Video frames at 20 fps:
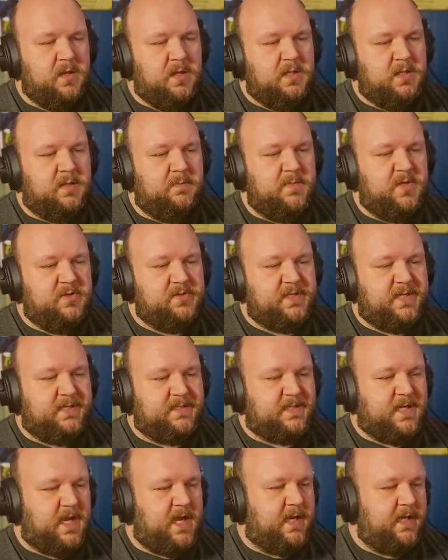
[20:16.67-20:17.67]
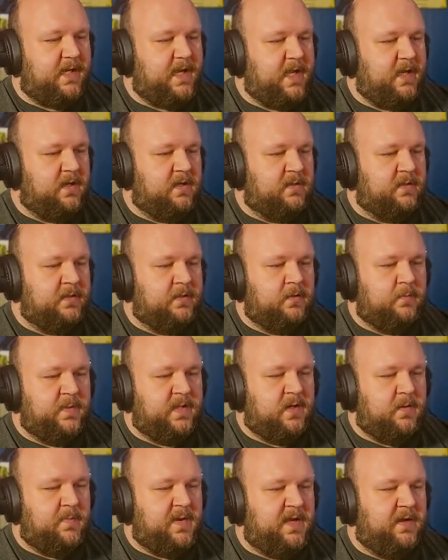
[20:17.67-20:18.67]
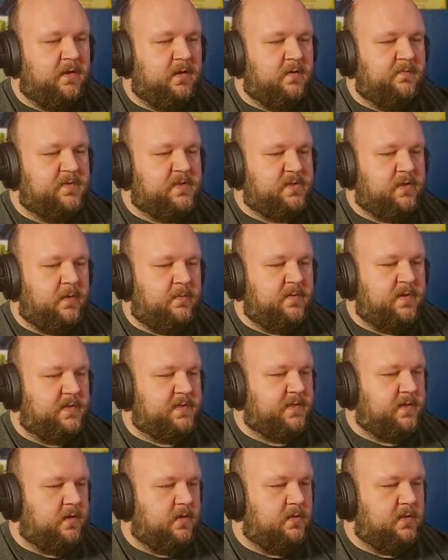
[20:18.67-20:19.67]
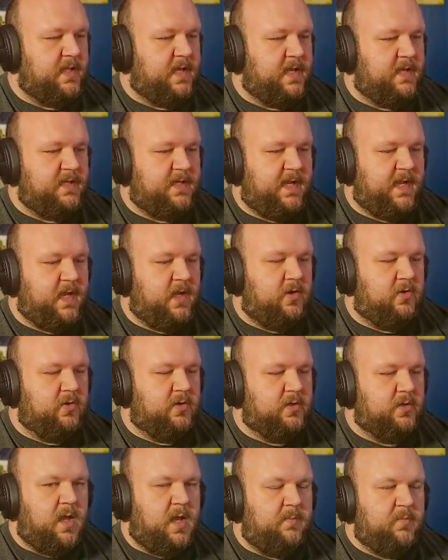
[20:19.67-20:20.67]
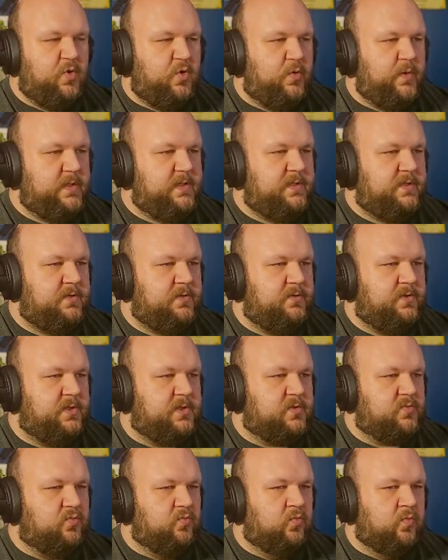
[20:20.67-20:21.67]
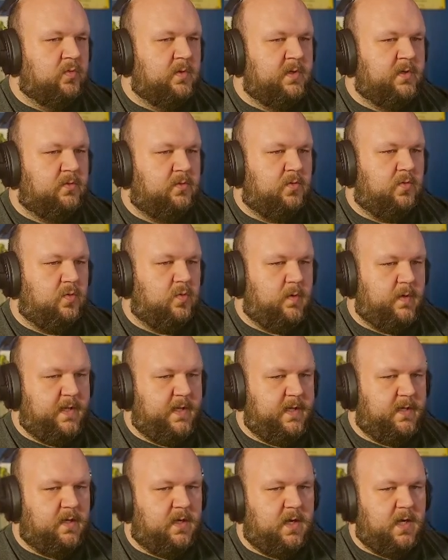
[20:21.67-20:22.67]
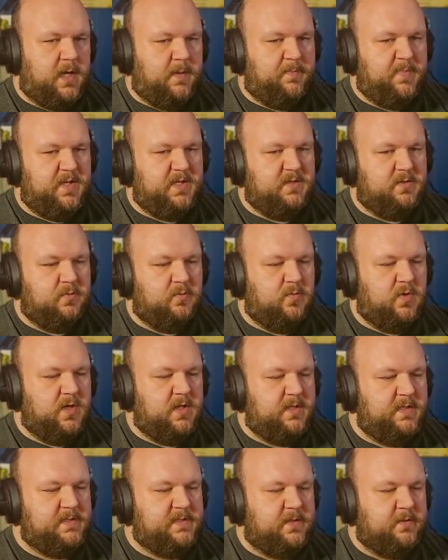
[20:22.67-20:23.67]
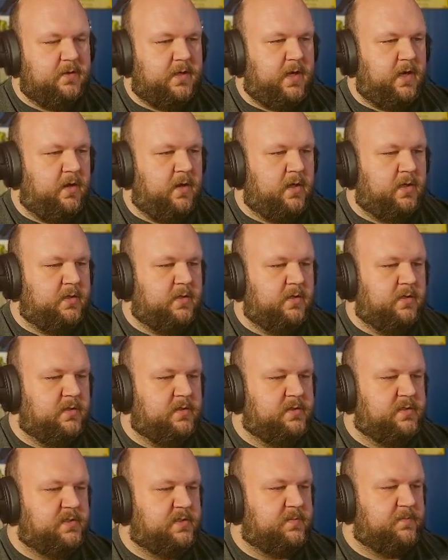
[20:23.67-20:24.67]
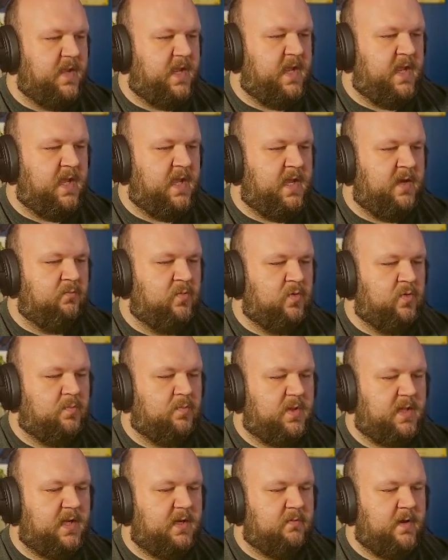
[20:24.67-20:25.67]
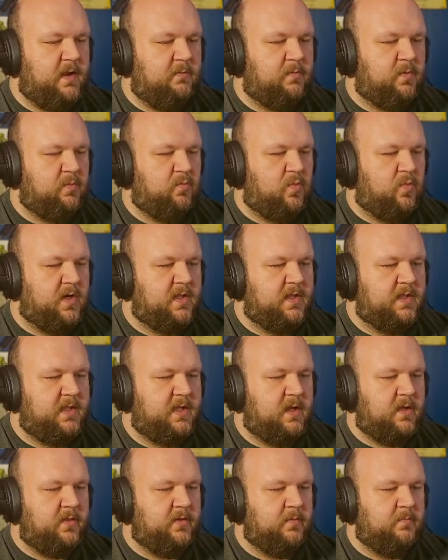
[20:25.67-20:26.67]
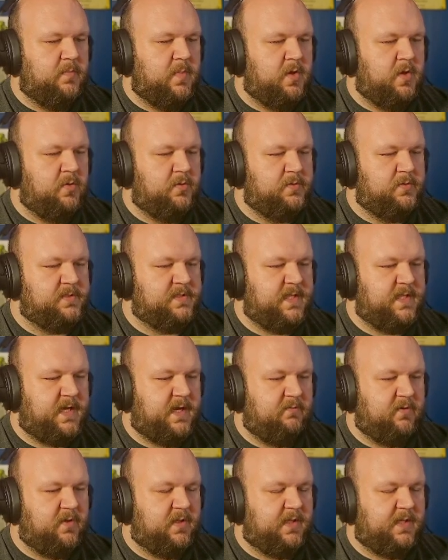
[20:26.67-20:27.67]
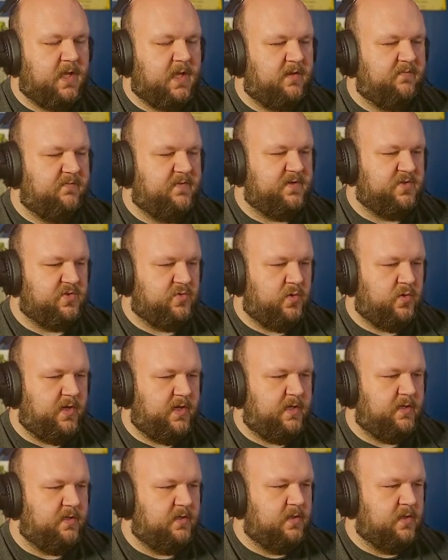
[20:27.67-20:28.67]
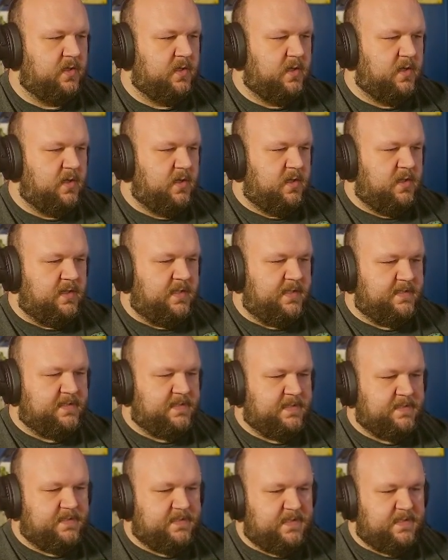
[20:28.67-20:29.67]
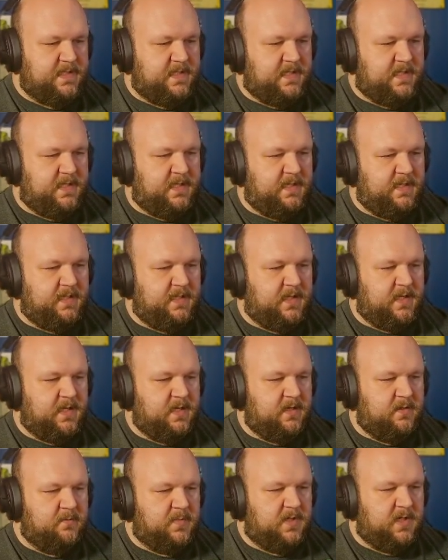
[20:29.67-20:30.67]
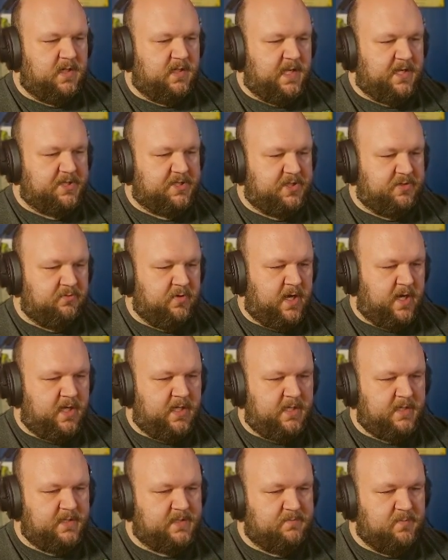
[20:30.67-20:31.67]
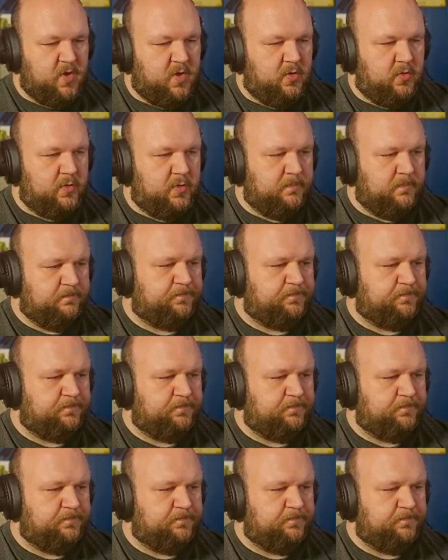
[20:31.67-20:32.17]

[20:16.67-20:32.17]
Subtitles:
The music is kind of getting a little bit on my nerves, so I'm going to turn that down. I'm going to just real quick hop into one of these other characters, and we'll play around with one of the other modes that I really kind of enjoyed. This is the collection radius mode.